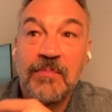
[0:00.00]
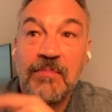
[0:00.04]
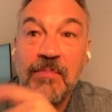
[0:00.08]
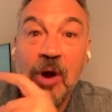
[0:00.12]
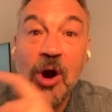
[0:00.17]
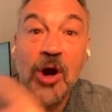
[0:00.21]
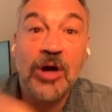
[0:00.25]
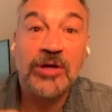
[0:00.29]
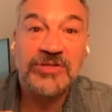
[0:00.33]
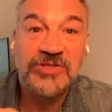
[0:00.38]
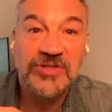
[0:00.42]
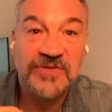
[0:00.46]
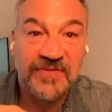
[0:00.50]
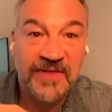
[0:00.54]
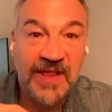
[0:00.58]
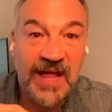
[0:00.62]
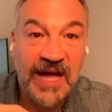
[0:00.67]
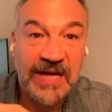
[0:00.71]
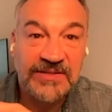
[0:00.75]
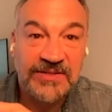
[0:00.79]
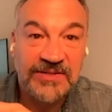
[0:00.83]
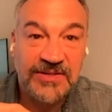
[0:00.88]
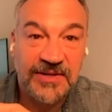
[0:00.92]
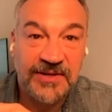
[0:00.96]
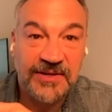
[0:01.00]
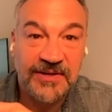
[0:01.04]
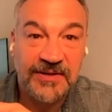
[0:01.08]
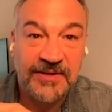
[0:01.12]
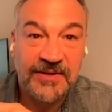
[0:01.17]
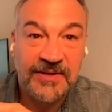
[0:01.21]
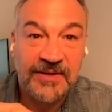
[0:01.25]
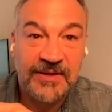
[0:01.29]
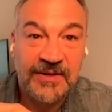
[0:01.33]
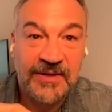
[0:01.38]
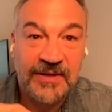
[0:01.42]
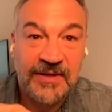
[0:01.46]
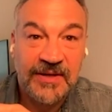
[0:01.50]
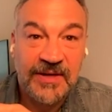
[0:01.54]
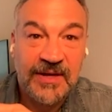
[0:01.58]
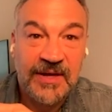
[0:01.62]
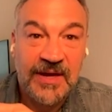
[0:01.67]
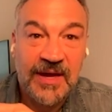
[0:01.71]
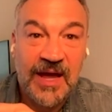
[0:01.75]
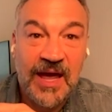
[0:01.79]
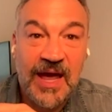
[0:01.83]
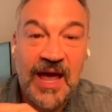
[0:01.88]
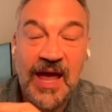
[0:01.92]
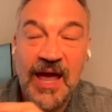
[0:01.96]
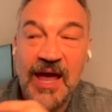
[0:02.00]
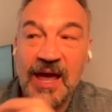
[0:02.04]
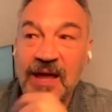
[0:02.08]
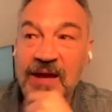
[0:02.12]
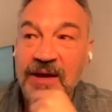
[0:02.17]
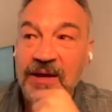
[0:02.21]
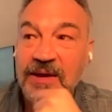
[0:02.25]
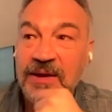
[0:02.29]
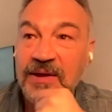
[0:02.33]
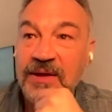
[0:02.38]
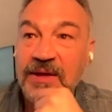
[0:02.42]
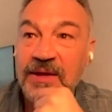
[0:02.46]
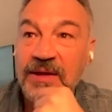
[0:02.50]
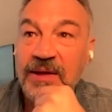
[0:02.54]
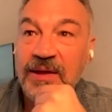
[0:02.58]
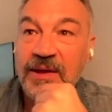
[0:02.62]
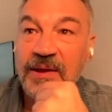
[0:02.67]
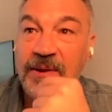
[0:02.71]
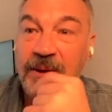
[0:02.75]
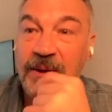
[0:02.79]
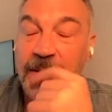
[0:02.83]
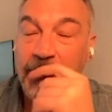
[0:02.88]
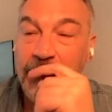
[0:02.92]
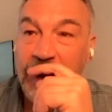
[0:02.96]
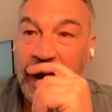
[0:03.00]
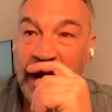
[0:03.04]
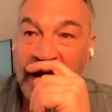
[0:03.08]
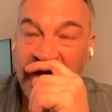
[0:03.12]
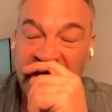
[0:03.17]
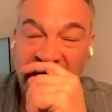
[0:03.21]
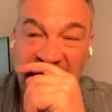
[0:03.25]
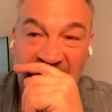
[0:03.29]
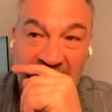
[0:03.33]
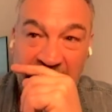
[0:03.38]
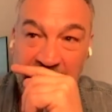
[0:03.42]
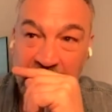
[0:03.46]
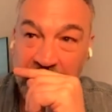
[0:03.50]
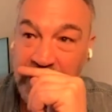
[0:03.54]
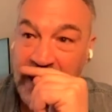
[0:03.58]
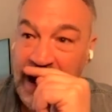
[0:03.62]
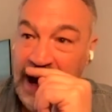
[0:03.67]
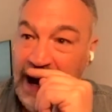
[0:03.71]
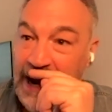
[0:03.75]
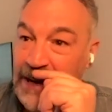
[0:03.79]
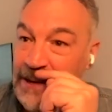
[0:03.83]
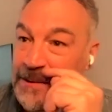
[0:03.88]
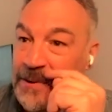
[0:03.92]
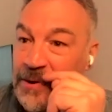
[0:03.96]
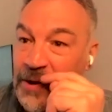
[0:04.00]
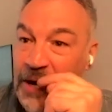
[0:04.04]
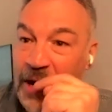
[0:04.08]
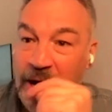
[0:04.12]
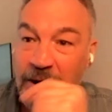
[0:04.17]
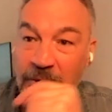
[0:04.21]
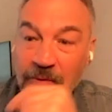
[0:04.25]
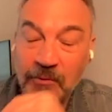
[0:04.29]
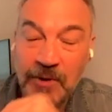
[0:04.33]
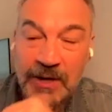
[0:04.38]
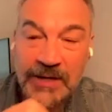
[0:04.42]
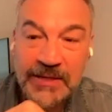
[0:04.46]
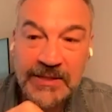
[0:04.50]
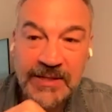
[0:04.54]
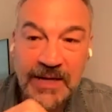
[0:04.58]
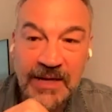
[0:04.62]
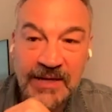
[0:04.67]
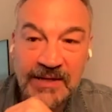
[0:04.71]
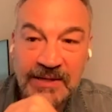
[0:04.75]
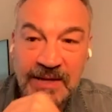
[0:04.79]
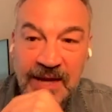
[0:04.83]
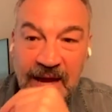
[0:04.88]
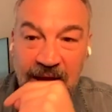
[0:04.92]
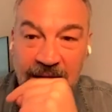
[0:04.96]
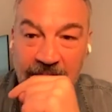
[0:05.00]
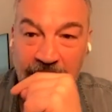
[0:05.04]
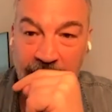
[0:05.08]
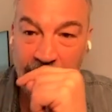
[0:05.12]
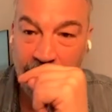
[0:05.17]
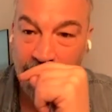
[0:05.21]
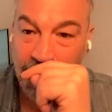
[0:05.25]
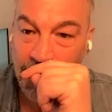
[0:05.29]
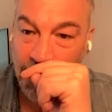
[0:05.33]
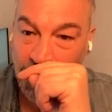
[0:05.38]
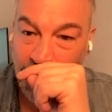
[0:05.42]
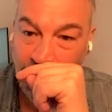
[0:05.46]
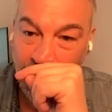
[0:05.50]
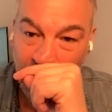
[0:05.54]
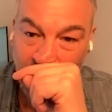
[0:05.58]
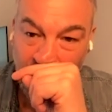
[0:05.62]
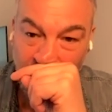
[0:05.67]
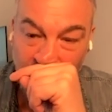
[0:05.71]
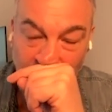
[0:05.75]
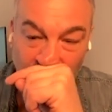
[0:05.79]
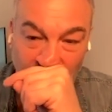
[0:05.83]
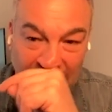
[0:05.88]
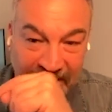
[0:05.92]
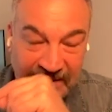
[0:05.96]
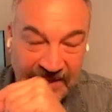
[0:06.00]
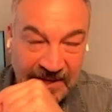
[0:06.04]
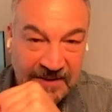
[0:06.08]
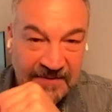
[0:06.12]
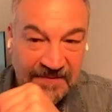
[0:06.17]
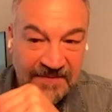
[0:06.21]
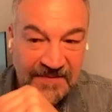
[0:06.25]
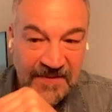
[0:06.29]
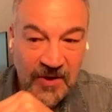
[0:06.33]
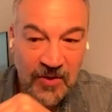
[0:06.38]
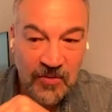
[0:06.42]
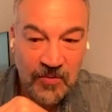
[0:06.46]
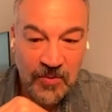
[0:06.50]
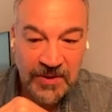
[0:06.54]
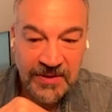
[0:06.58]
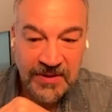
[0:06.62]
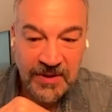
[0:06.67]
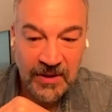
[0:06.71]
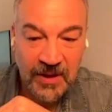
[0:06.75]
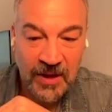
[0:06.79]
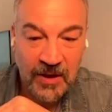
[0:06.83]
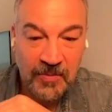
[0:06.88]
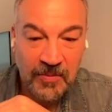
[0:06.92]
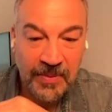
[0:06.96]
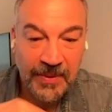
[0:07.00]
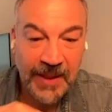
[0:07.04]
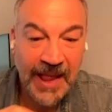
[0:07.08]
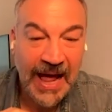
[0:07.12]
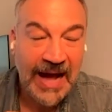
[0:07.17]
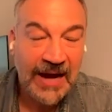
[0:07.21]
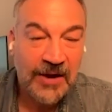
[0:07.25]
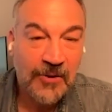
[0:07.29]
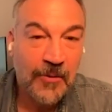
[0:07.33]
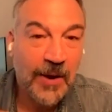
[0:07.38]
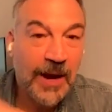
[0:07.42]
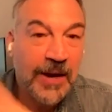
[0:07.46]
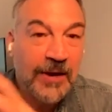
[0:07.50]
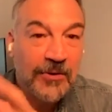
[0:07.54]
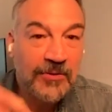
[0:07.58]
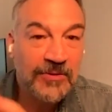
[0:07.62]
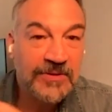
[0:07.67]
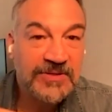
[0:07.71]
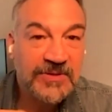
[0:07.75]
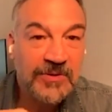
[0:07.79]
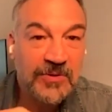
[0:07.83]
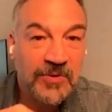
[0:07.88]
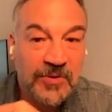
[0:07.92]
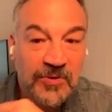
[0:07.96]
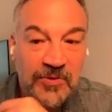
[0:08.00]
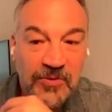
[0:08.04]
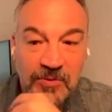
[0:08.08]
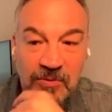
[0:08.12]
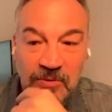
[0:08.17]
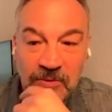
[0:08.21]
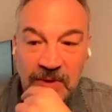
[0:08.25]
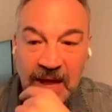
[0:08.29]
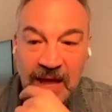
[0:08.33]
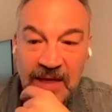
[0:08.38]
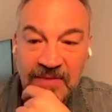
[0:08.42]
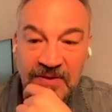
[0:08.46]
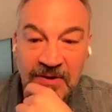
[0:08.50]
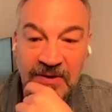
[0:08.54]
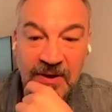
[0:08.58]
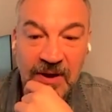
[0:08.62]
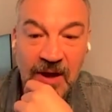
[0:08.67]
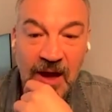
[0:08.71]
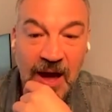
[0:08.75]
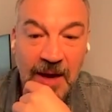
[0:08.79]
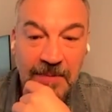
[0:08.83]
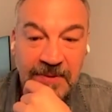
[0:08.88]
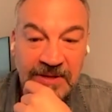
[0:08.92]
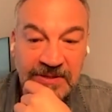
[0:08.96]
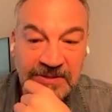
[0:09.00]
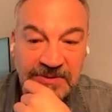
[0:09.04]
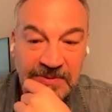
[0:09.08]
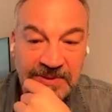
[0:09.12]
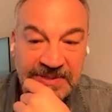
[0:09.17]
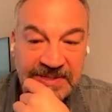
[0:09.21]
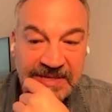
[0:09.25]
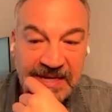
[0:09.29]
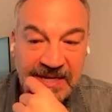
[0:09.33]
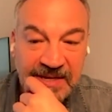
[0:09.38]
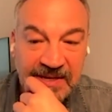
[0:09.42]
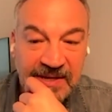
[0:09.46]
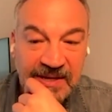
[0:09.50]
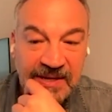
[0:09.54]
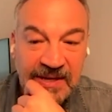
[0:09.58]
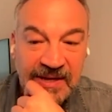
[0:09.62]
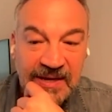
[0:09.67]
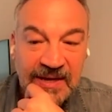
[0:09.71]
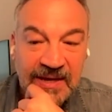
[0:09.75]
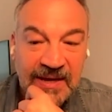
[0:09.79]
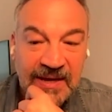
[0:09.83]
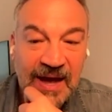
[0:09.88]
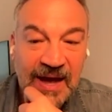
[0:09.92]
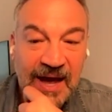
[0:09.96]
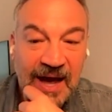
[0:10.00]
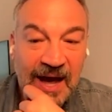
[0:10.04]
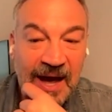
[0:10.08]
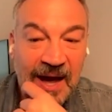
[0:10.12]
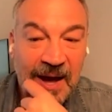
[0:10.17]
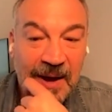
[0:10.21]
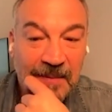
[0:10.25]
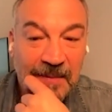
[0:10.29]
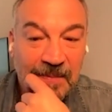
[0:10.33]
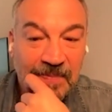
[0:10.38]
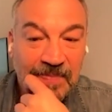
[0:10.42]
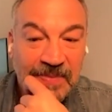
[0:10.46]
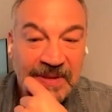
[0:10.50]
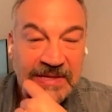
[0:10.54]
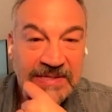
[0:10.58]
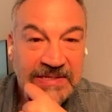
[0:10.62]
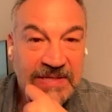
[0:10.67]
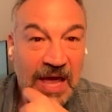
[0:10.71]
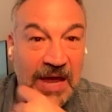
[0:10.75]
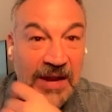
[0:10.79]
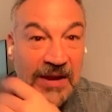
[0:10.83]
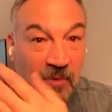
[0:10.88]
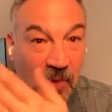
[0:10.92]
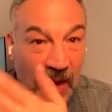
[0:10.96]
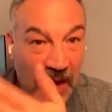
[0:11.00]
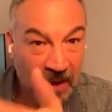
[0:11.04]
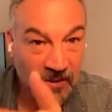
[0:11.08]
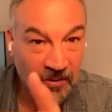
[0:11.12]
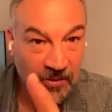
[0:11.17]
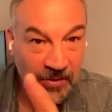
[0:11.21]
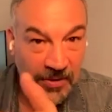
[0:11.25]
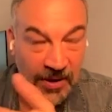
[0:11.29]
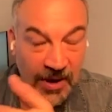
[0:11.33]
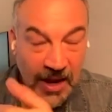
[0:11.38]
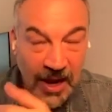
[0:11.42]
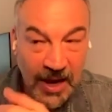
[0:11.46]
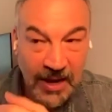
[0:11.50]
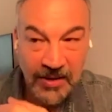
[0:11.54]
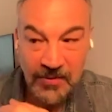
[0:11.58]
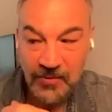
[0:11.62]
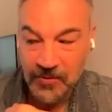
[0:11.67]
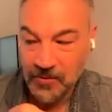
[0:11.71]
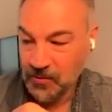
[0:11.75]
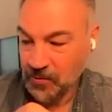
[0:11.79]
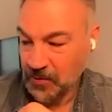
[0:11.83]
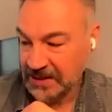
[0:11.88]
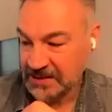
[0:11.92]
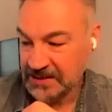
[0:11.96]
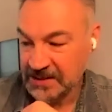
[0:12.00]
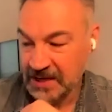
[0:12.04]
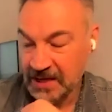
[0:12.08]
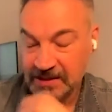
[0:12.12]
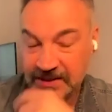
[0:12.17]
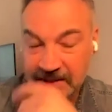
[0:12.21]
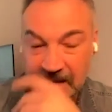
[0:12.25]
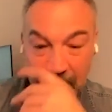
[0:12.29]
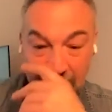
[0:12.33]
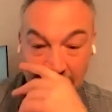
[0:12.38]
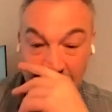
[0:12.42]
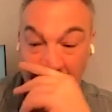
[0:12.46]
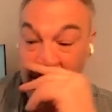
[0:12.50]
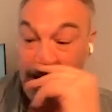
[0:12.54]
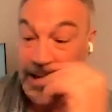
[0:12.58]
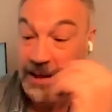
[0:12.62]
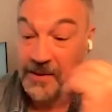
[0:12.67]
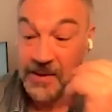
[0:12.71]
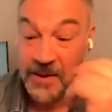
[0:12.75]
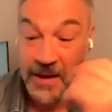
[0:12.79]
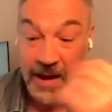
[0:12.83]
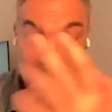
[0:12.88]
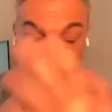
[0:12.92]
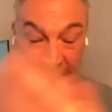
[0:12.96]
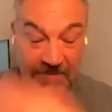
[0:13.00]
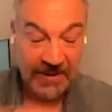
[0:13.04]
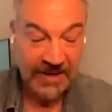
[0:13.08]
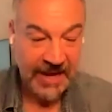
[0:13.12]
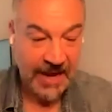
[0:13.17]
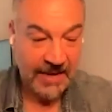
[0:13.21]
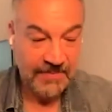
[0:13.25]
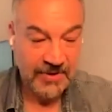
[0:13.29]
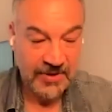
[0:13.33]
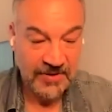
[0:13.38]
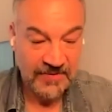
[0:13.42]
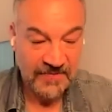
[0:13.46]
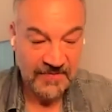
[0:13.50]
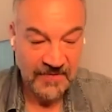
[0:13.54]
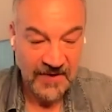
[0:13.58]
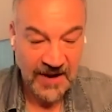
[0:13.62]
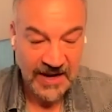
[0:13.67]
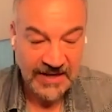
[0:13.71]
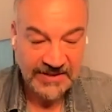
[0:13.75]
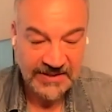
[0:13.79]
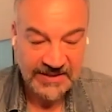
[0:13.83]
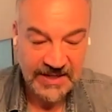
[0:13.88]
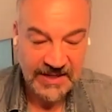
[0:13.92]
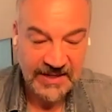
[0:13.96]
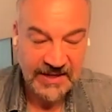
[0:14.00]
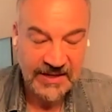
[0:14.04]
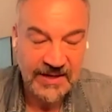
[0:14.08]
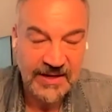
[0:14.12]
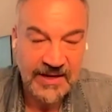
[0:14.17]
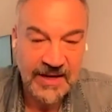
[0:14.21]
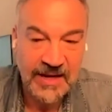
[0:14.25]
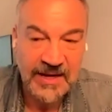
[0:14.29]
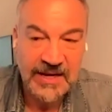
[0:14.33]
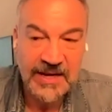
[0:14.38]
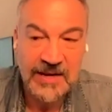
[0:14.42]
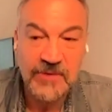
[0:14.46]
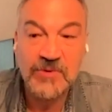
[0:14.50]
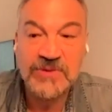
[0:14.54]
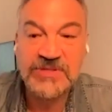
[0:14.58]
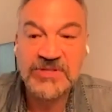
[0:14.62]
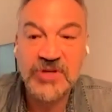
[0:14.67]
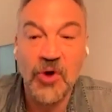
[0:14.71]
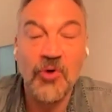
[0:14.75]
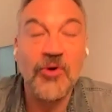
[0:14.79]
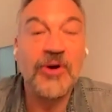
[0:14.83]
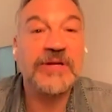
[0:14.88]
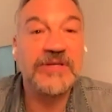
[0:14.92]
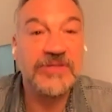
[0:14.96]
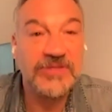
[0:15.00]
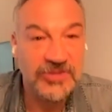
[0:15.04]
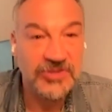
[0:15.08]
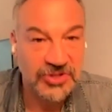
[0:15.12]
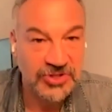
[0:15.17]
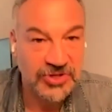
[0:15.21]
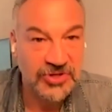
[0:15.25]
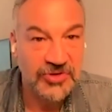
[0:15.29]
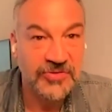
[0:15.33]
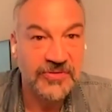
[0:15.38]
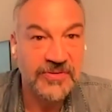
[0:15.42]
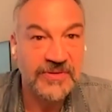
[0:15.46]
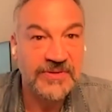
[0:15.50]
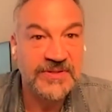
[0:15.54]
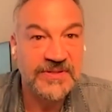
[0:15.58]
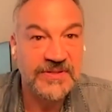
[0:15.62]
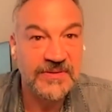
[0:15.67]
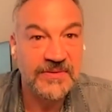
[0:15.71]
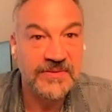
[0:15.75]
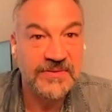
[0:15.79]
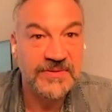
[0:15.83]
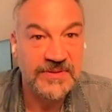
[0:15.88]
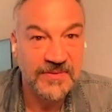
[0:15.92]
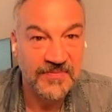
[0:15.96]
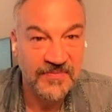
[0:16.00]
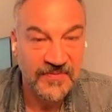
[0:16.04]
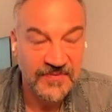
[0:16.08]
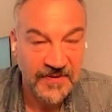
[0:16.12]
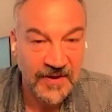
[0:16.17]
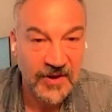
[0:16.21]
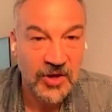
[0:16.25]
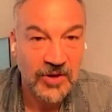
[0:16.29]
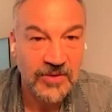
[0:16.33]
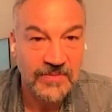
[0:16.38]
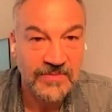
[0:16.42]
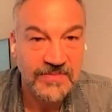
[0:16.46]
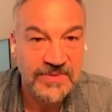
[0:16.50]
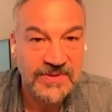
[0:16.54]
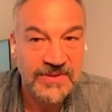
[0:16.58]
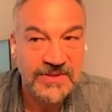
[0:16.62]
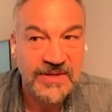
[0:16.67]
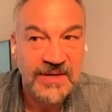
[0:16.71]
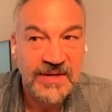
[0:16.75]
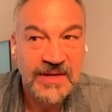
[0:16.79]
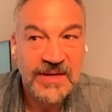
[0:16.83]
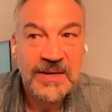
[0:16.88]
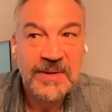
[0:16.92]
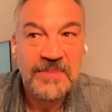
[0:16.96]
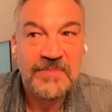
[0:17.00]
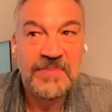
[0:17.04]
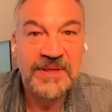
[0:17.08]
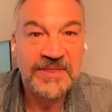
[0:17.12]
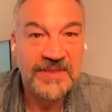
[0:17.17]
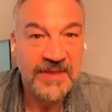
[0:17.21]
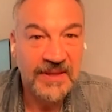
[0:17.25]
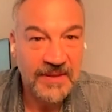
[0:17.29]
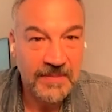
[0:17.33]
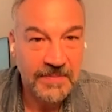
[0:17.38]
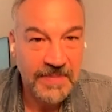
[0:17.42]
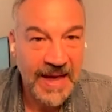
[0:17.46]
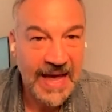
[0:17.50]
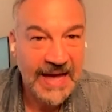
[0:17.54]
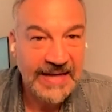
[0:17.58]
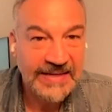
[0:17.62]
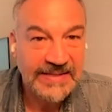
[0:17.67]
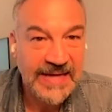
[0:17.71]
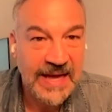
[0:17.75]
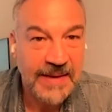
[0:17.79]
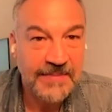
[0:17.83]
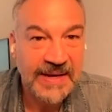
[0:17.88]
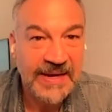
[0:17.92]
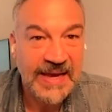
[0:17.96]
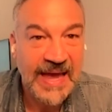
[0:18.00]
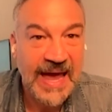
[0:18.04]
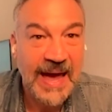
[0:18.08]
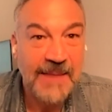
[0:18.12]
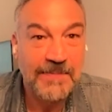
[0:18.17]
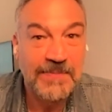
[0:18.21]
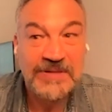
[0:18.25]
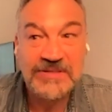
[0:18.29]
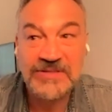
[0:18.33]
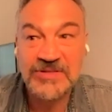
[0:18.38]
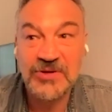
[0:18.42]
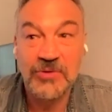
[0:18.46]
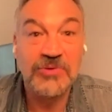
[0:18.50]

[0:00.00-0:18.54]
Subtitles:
March of last year. And a friend of mine, Rick Dugdale, who I did a film with called Blackway, who Anthony Hopkins was in, and Rick Dugdale and I became good friends, and he was going to shoot some films, but then the pandemic happened.